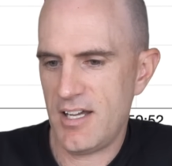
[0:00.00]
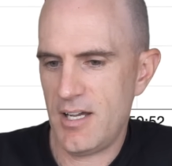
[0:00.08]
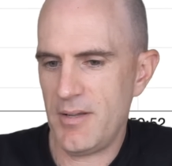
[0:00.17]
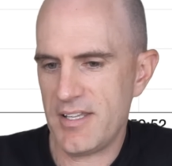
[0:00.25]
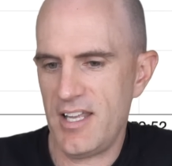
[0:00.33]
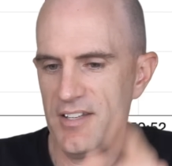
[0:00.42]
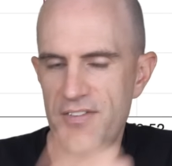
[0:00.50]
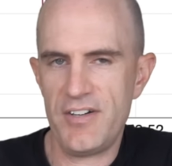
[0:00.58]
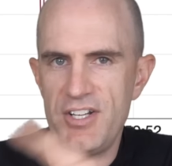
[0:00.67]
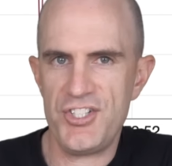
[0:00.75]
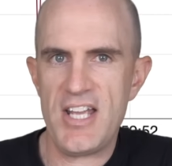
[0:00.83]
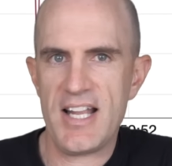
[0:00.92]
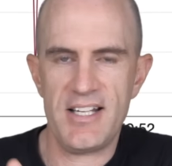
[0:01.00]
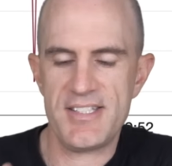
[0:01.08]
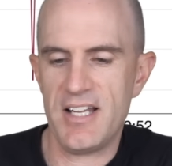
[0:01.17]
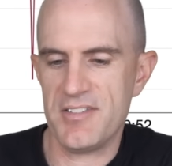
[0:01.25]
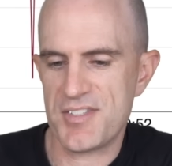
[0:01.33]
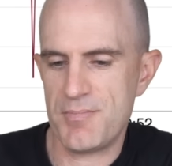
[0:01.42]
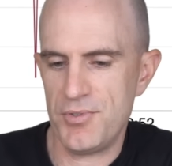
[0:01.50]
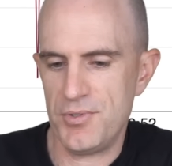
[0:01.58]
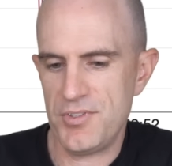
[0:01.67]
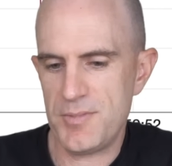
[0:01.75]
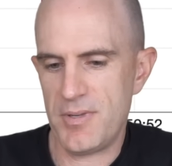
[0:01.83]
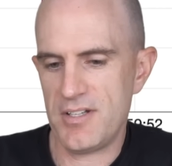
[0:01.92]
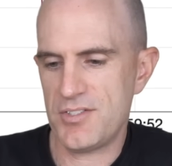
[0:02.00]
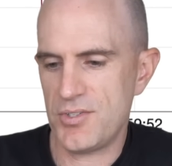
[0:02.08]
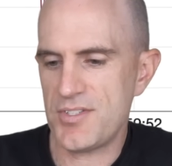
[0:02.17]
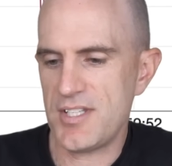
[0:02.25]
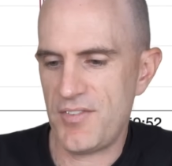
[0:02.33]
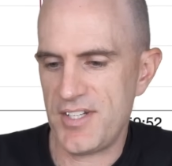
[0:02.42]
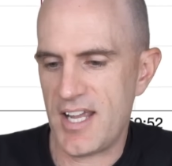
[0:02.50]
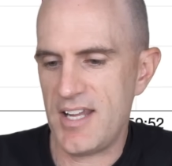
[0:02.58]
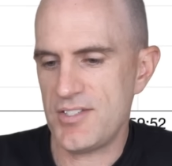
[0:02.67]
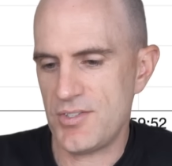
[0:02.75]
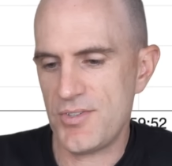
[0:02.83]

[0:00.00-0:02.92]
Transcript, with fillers: Uh, again, very jagged, it's unsmooth, but 278,